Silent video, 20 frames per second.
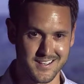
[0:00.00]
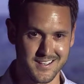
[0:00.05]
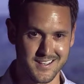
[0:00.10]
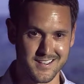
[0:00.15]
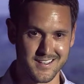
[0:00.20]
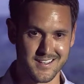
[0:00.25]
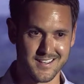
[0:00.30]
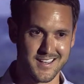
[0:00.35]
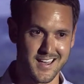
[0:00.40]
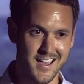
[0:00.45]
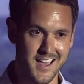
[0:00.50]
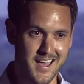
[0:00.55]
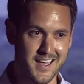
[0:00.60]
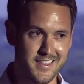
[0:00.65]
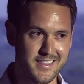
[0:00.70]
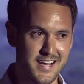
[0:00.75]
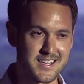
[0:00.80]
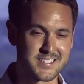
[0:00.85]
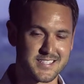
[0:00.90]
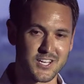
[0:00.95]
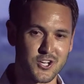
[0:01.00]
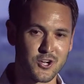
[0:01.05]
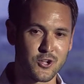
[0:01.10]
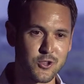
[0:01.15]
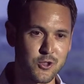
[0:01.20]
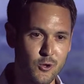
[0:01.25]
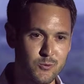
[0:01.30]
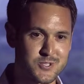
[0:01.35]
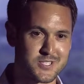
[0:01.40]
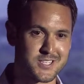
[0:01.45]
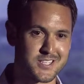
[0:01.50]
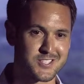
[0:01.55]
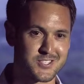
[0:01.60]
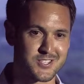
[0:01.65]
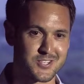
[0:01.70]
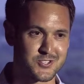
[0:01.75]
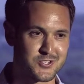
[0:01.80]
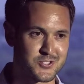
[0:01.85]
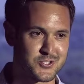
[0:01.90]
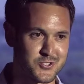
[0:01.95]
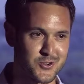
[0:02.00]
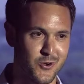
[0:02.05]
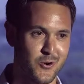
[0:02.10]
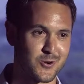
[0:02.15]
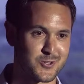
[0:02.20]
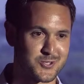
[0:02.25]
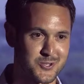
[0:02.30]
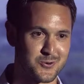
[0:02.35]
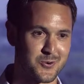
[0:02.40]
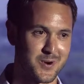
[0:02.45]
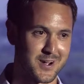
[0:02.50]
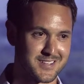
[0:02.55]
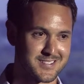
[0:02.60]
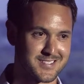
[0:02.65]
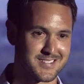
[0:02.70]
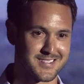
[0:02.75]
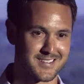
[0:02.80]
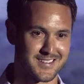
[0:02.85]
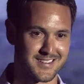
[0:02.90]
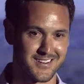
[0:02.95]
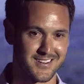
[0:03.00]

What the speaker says: That is the closest star to us,